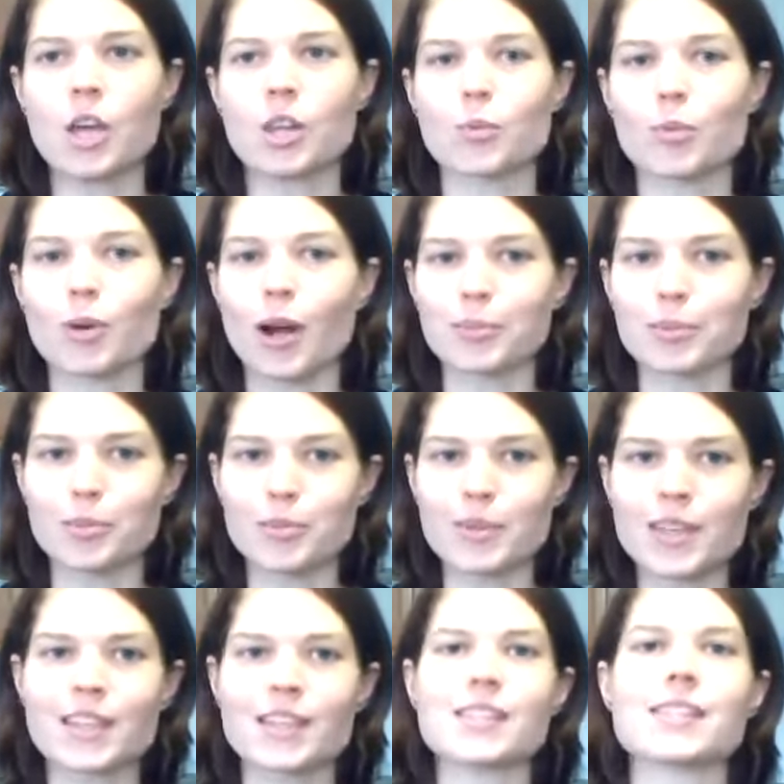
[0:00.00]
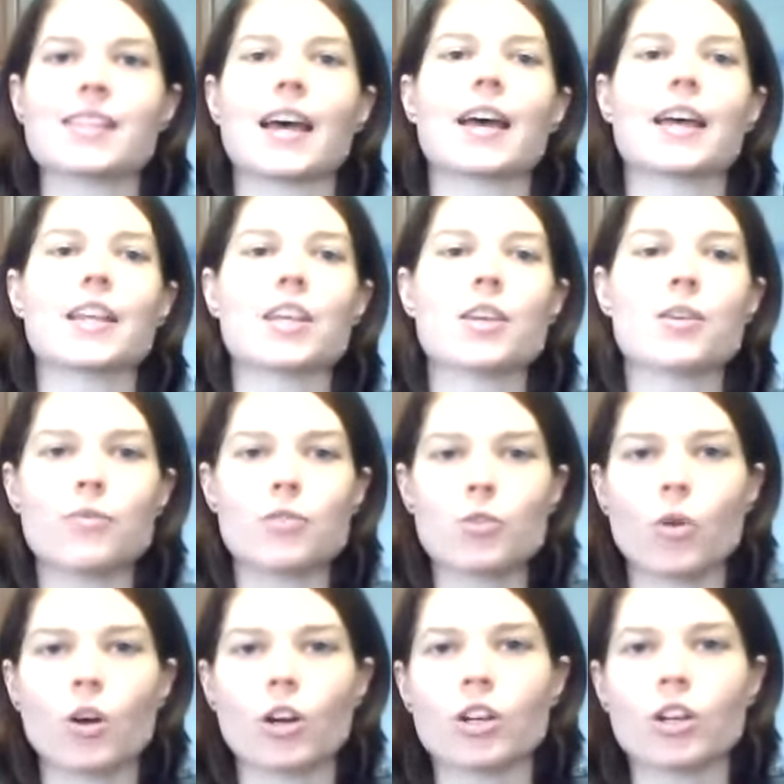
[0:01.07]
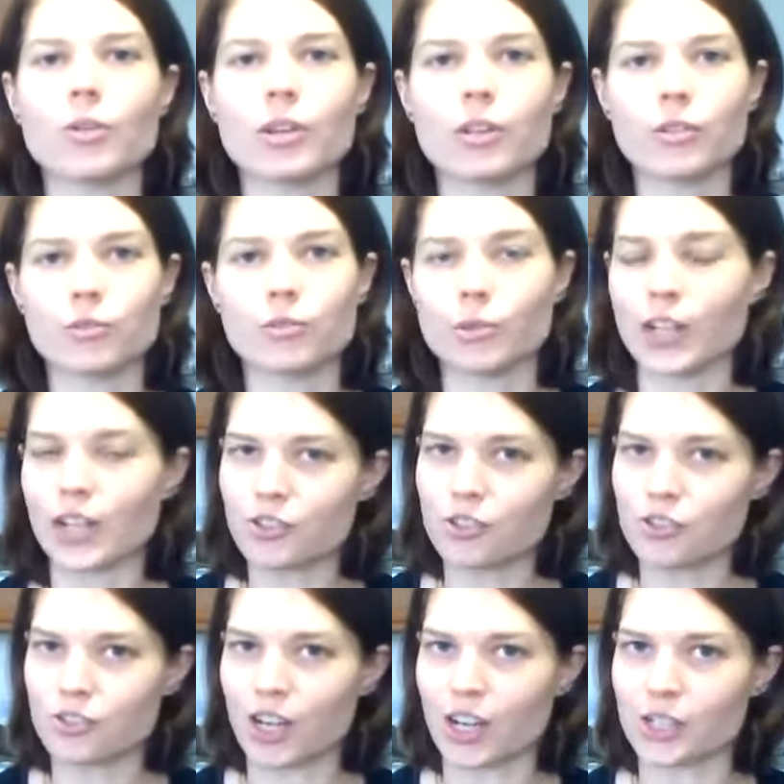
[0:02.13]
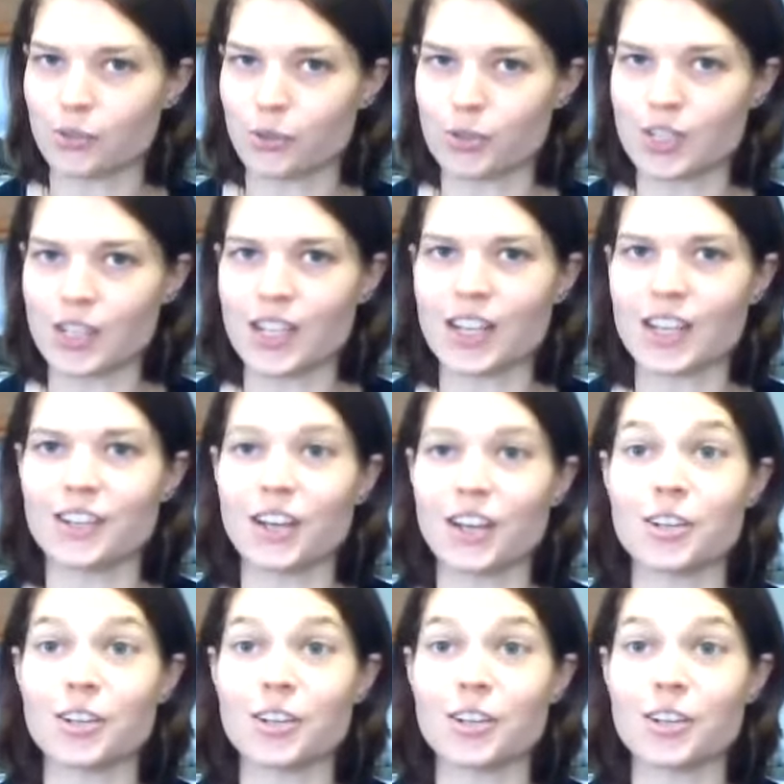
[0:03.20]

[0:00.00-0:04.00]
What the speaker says: The problem is that if you are going through an exercise routine